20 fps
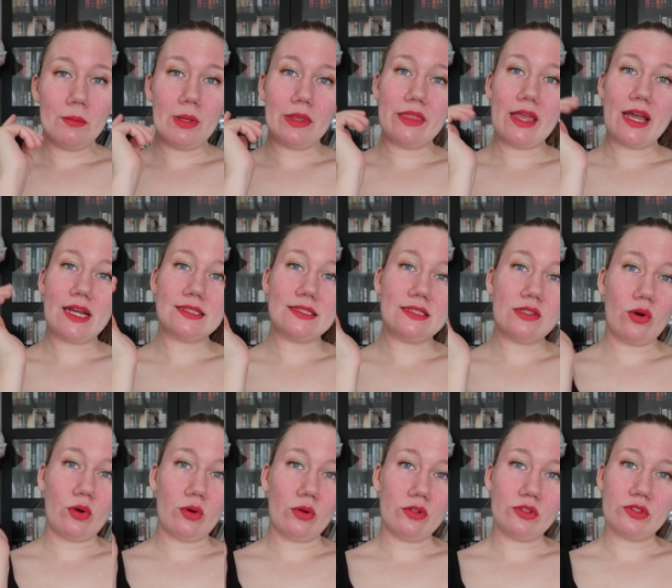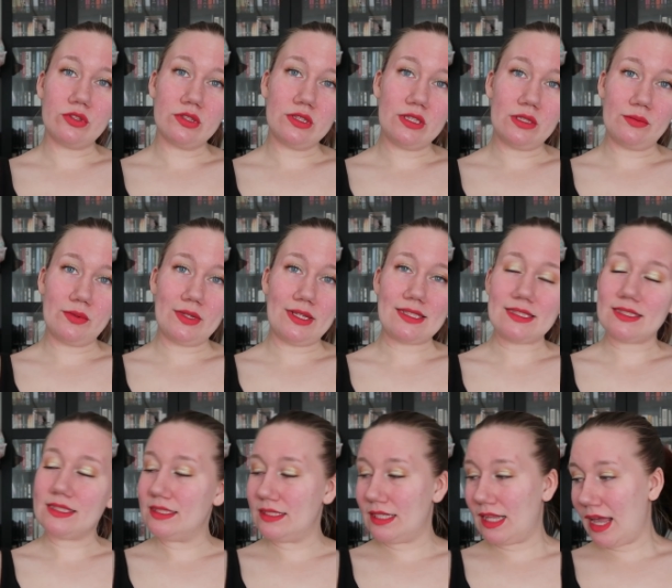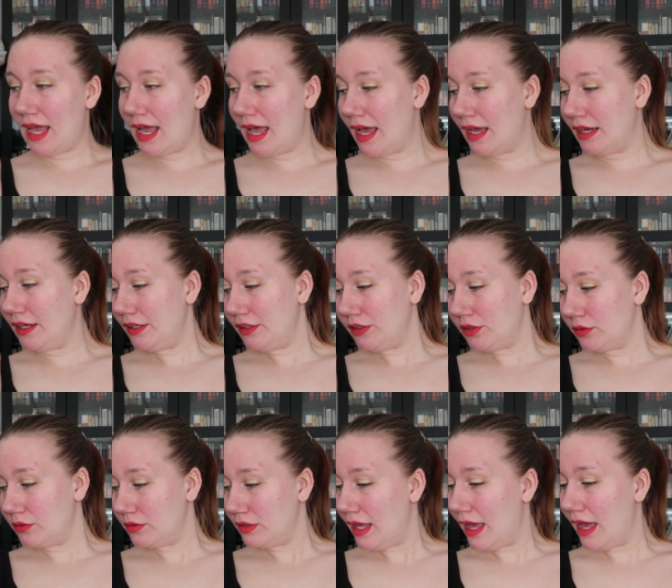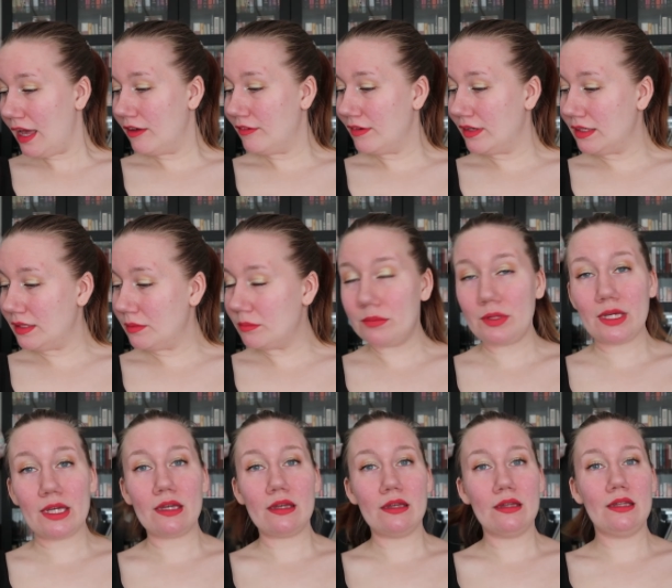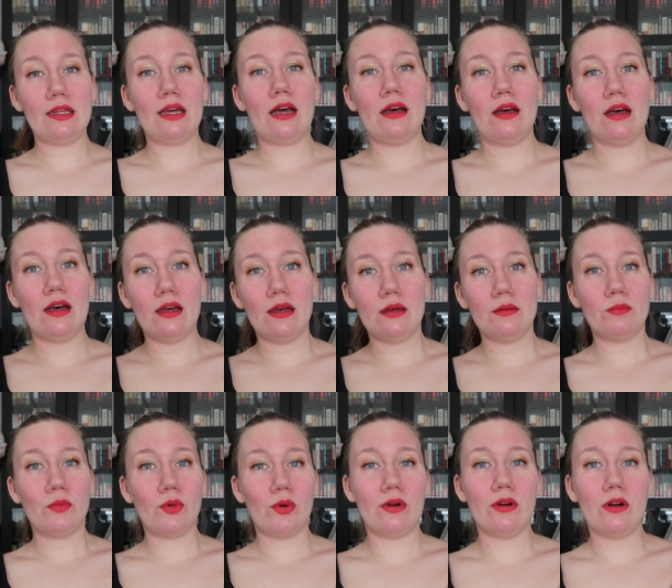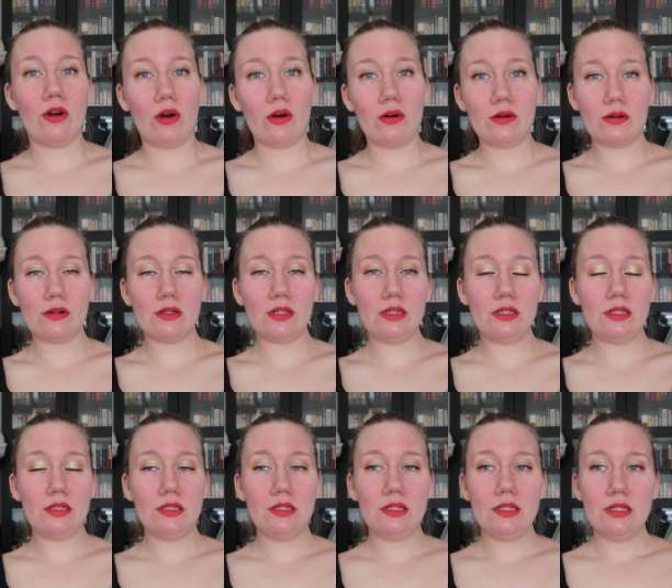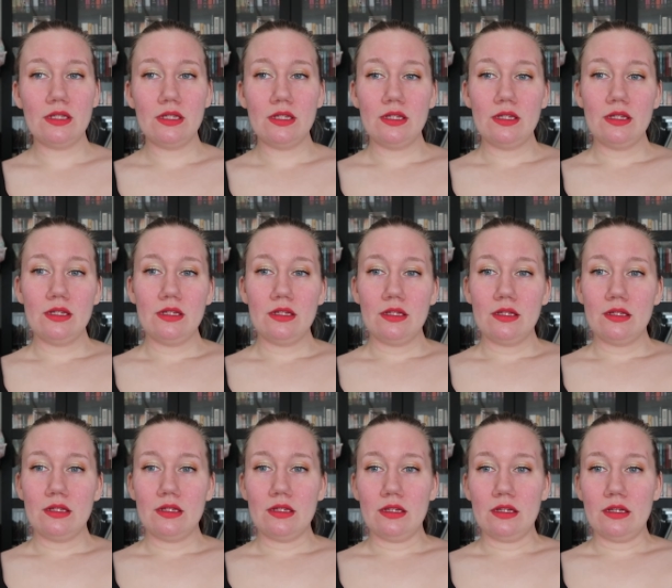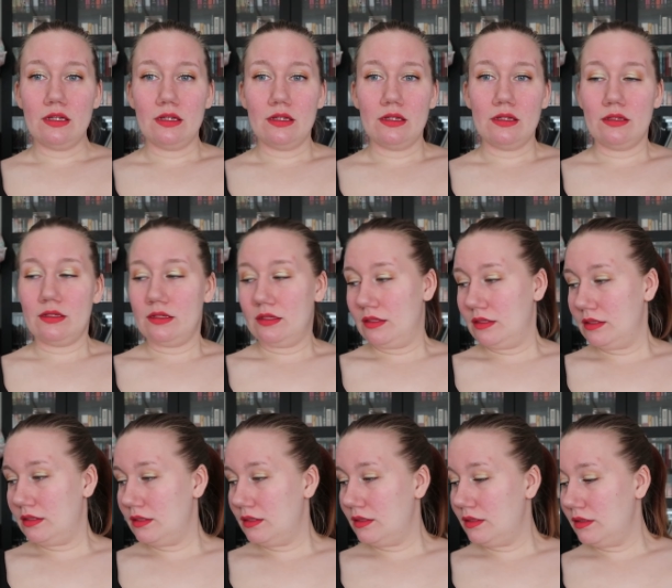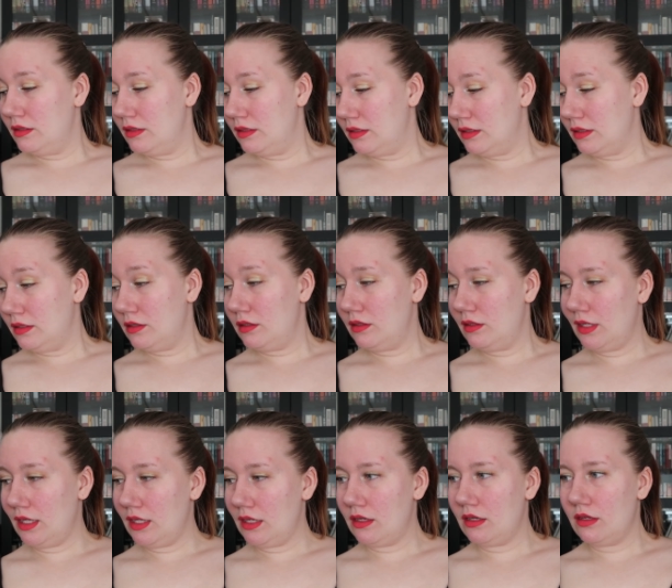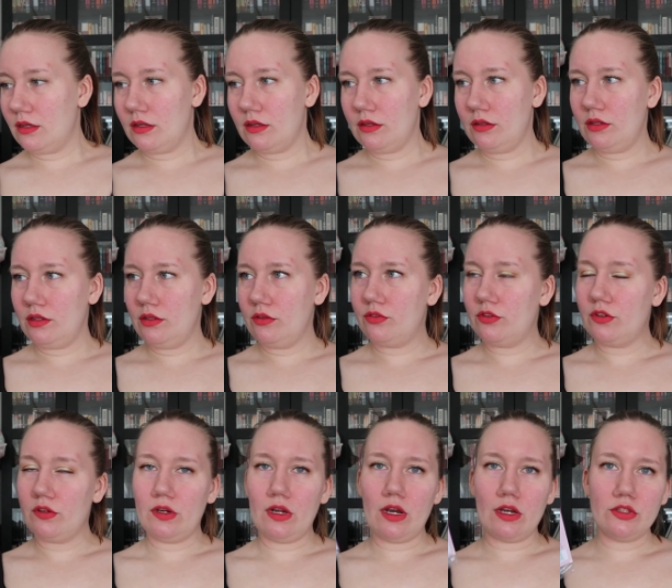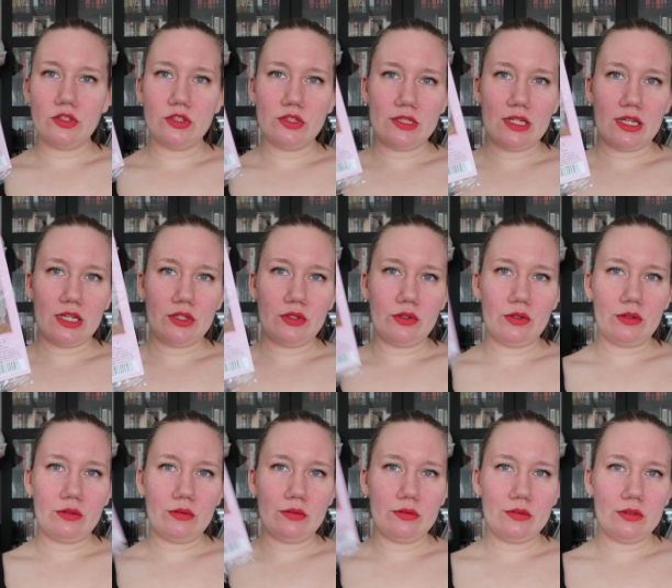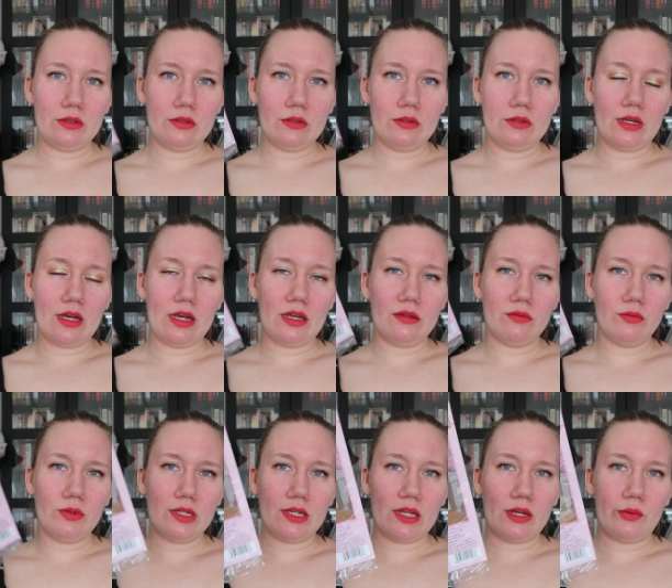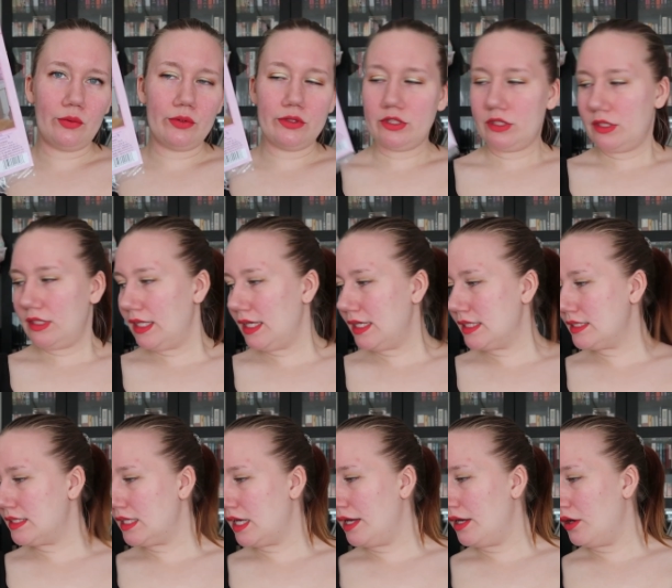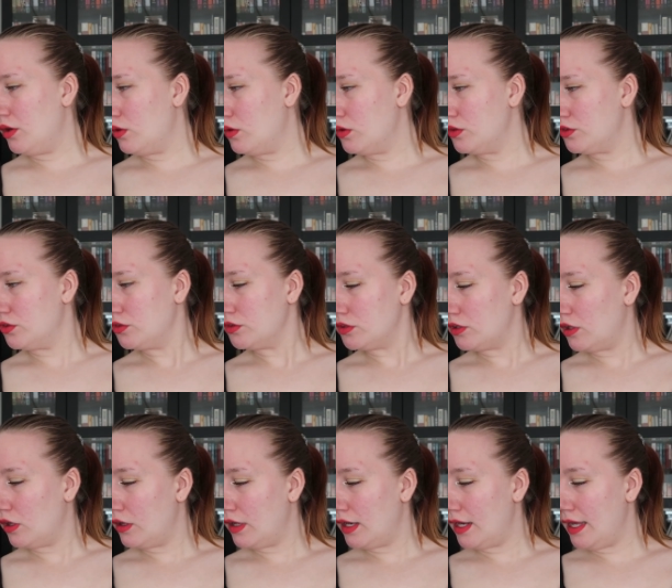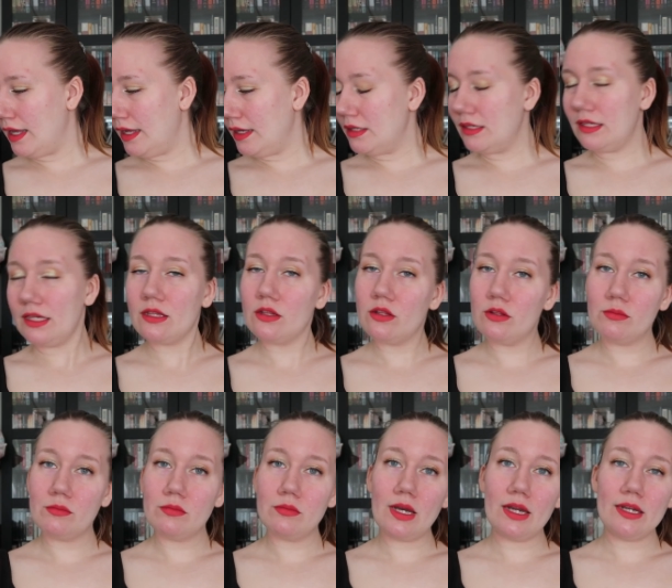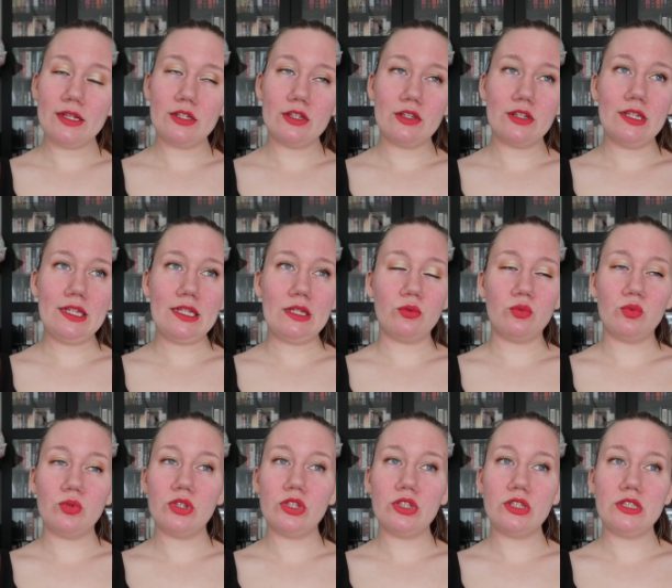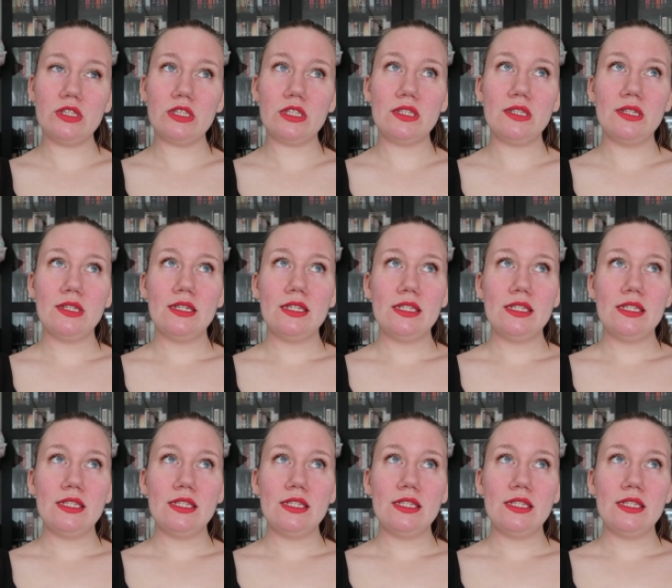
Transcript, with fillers: but that's also the reason that I don't have any bit uh, more hole. uh, uh, and I forgot to tell you uh, when I ordered this I also got a needle minder in wood